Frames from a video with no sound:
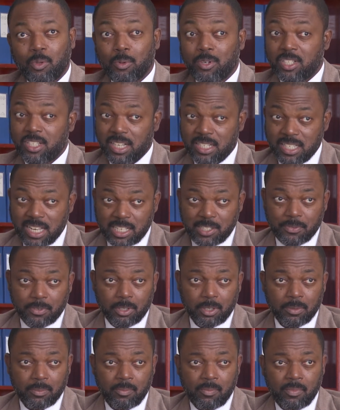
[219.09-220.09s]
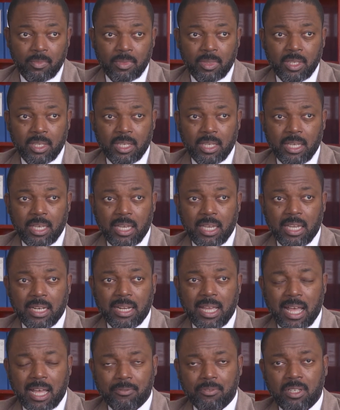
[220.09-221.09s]
successful in
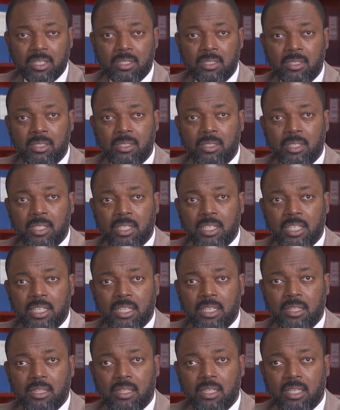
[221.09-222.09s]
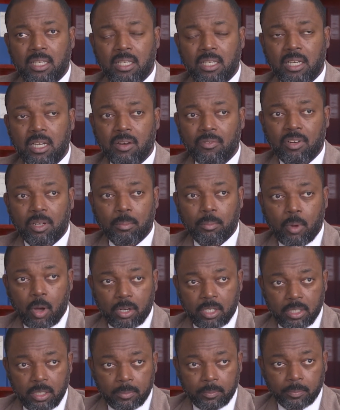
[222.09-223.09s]
having the governing
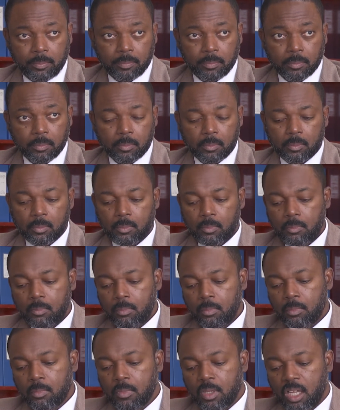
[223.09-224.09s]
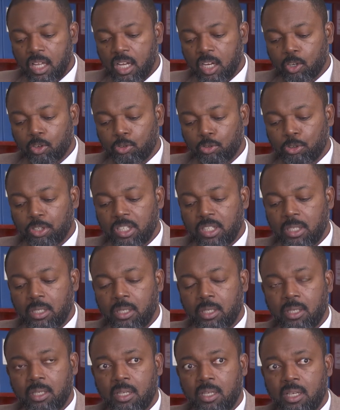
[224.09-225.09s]
body agree
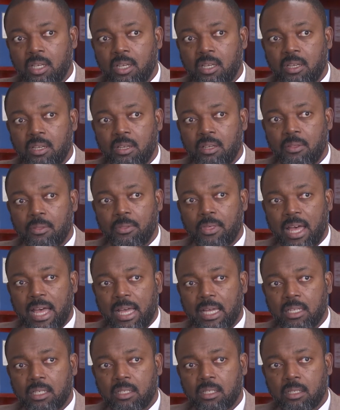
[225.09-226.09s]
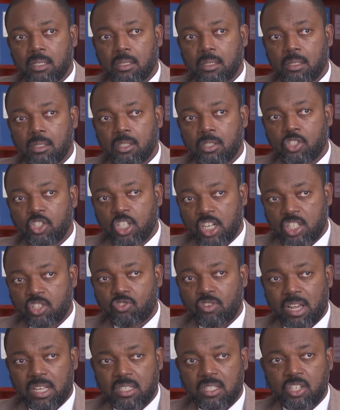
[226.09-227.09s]
that just
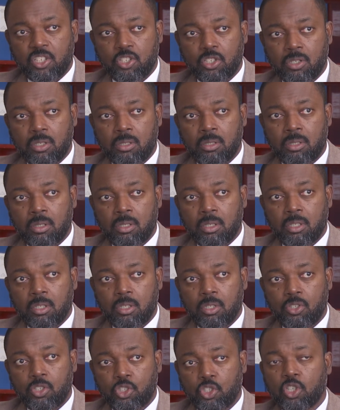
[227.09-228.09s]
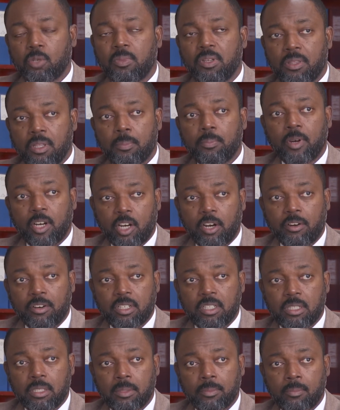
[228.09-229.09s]
transition should be the
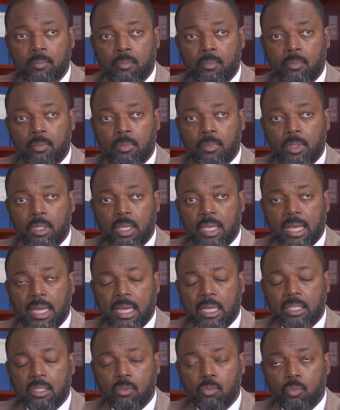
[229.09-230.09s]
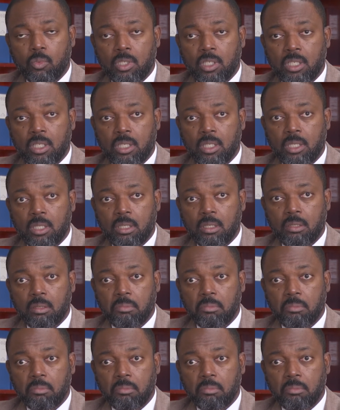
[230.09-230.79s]
priority. And we